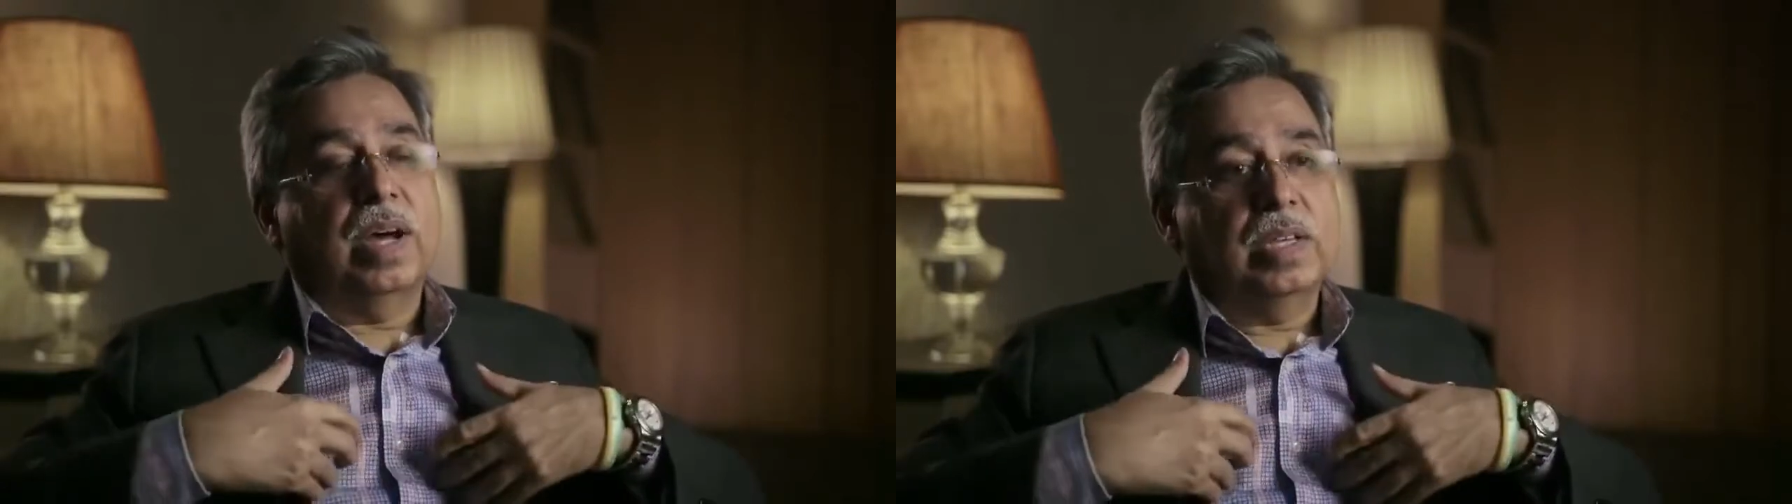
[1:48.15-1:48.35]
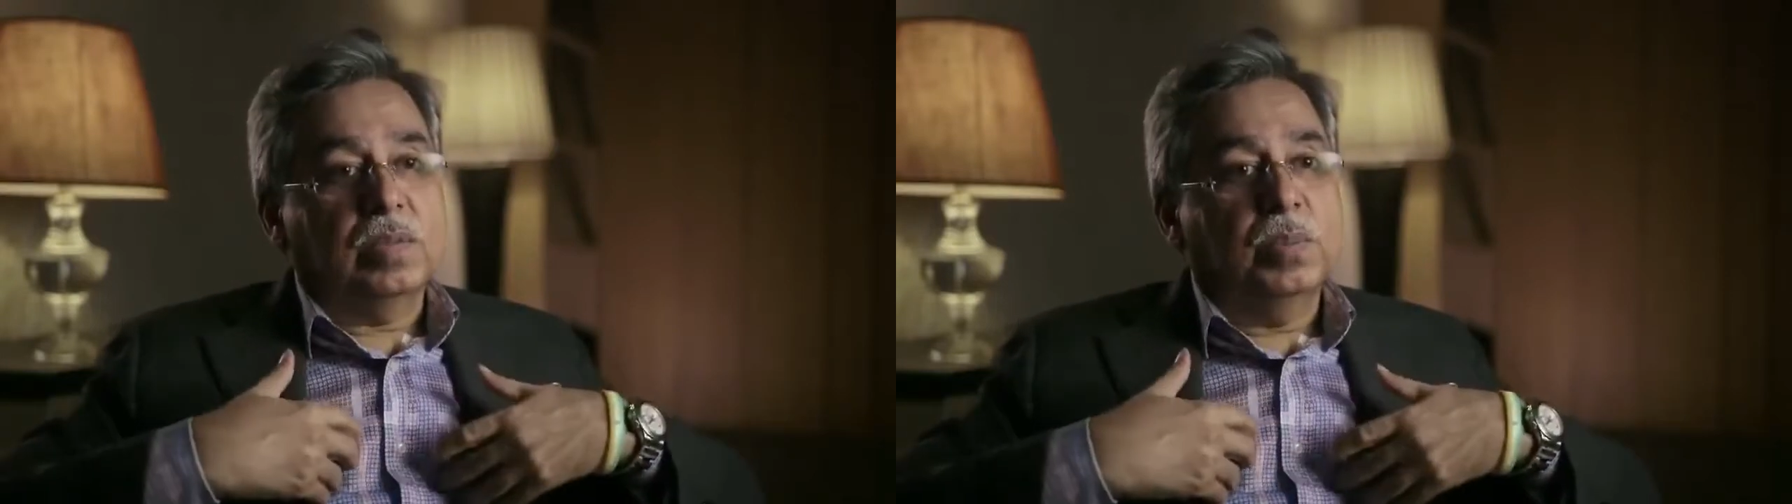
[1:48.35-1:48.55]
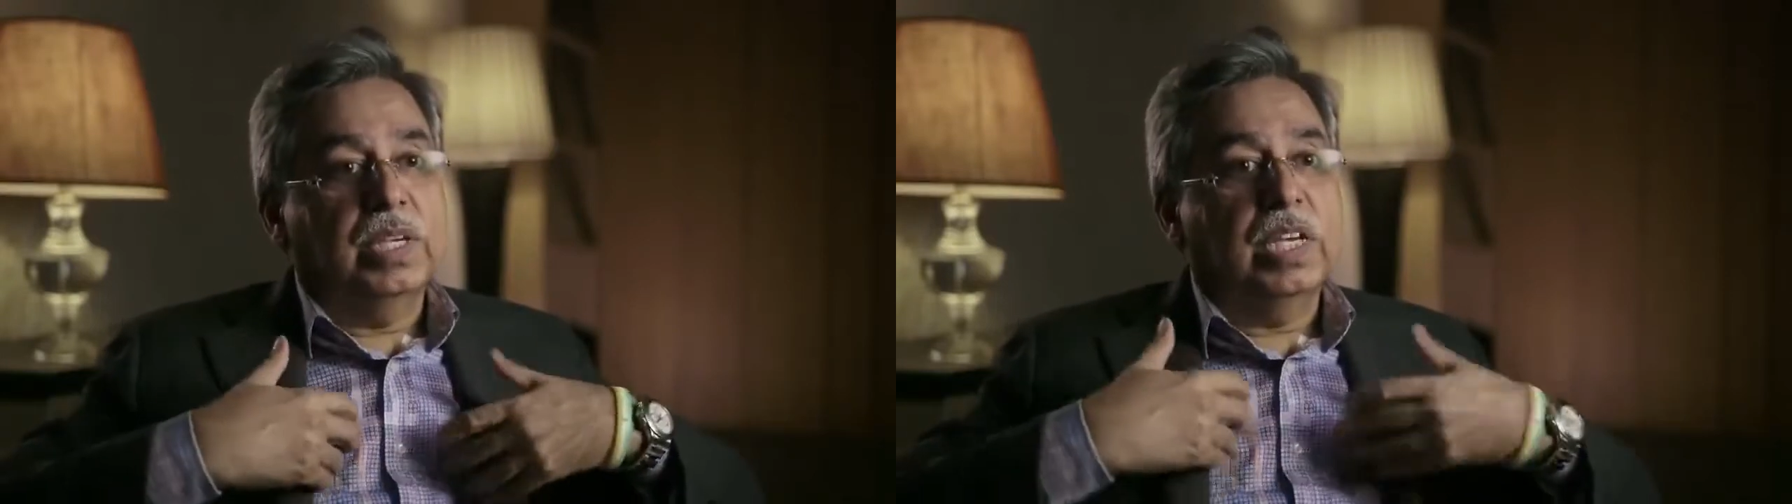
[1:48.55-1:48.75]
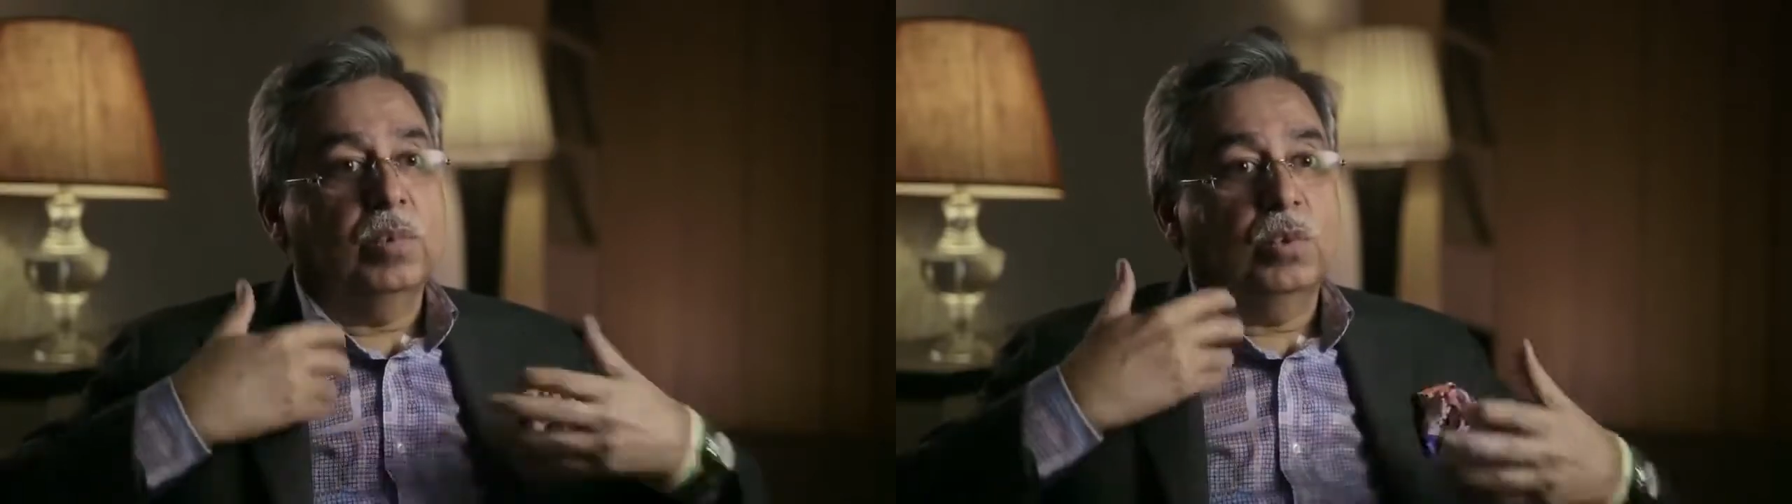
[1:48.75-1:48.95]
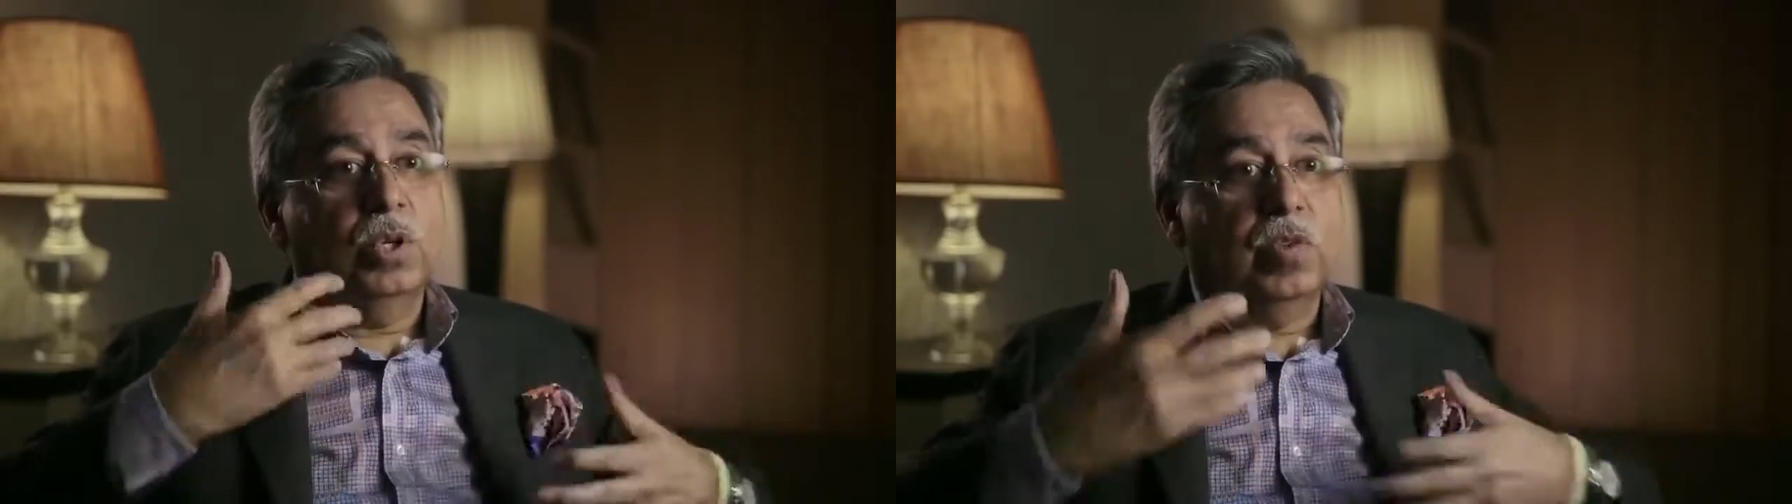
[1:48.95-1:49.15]
us being
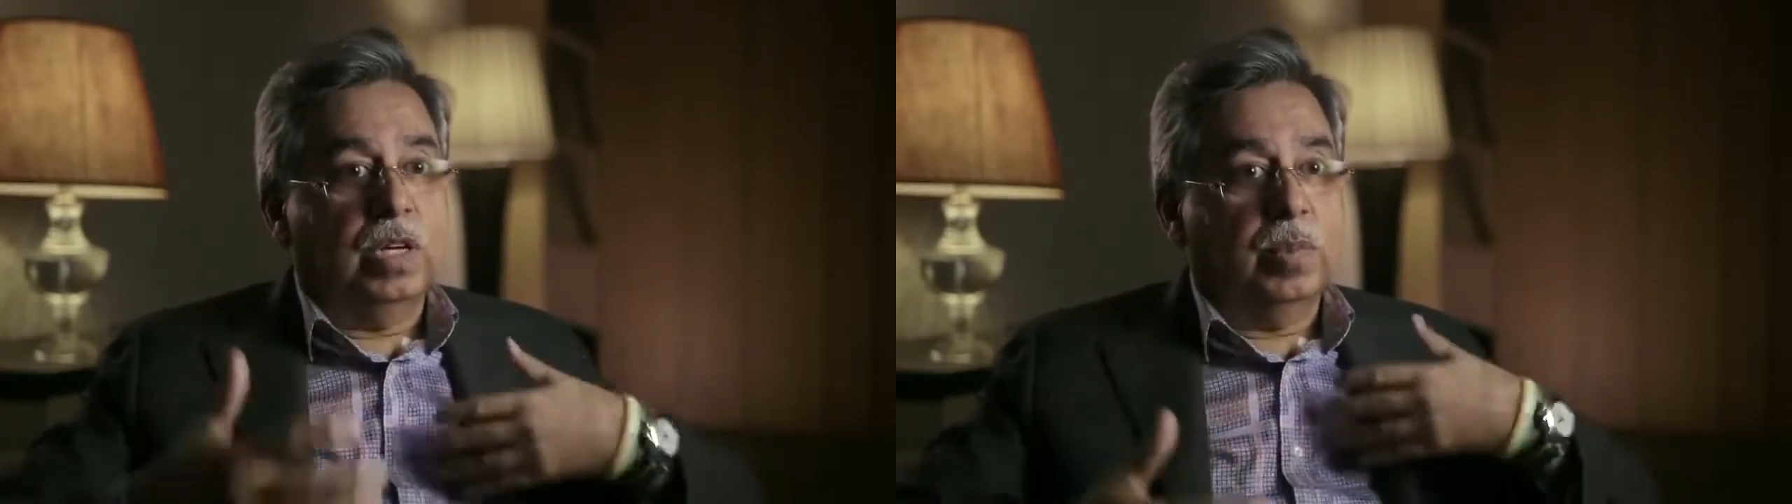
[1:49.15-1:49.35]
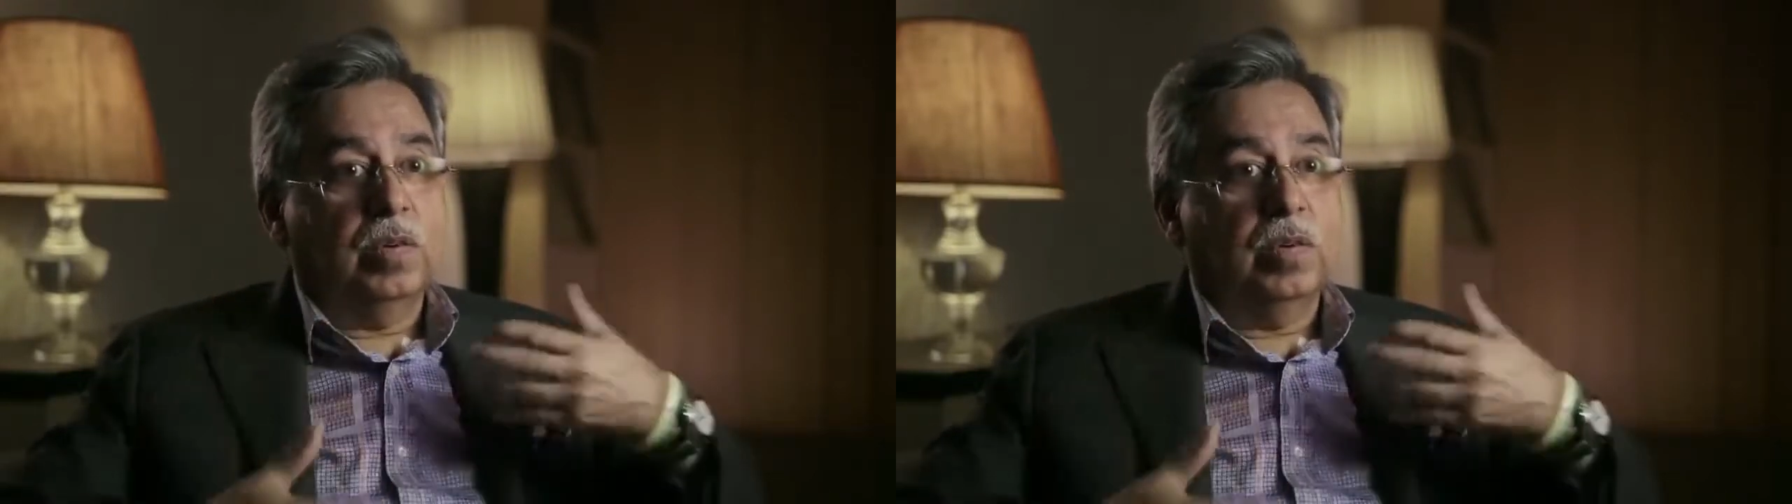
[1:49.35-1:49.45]
able to develop